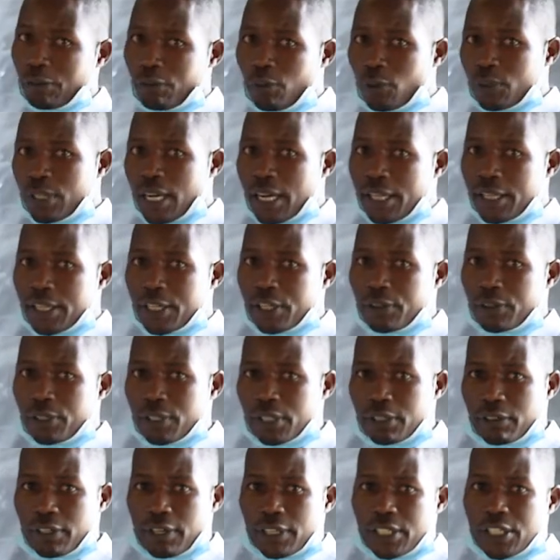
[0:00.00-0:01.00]
have looked
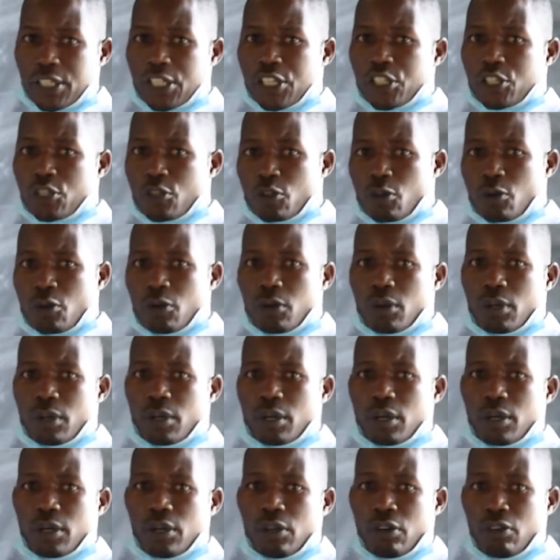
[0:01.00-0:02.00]
at these two
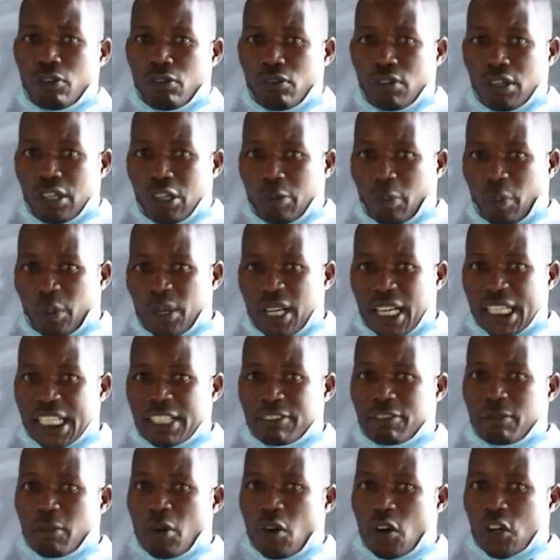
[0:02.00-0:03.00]

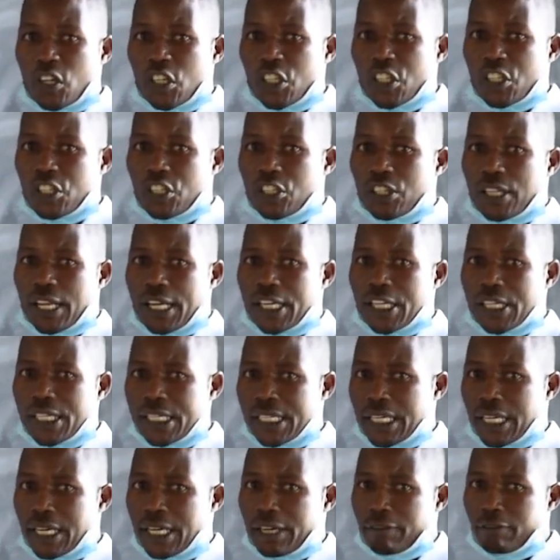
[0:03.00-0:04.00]
reproductive modes, that
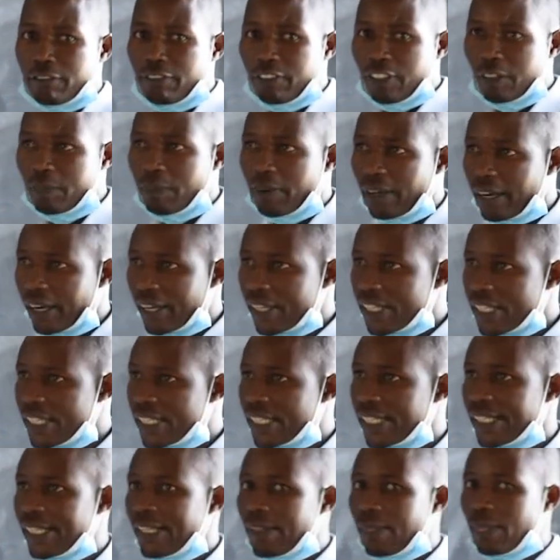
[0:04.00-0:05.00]
is viviparous
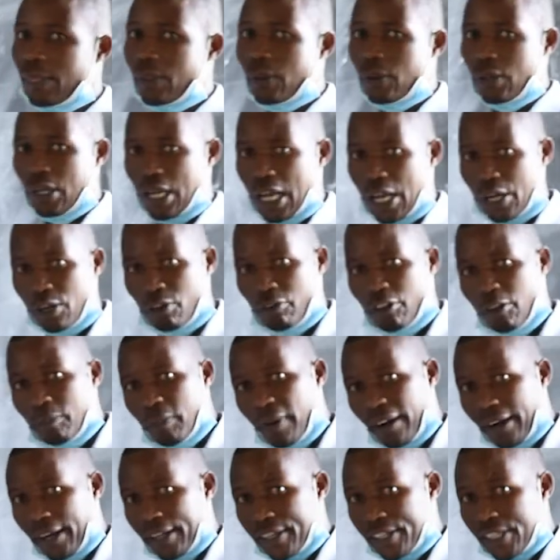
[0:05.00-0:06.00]
and
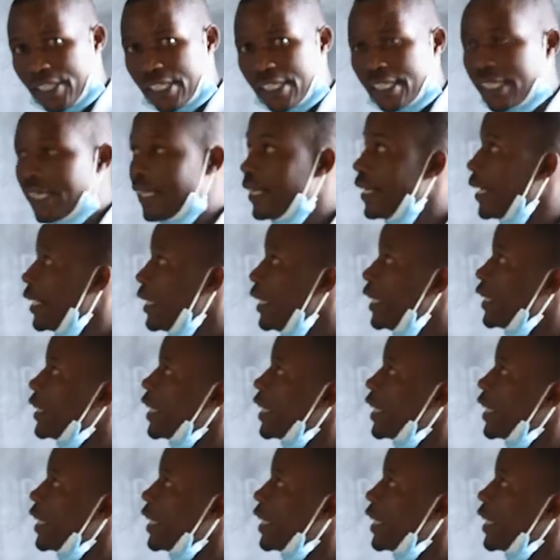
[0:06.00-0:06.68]
oviparous. The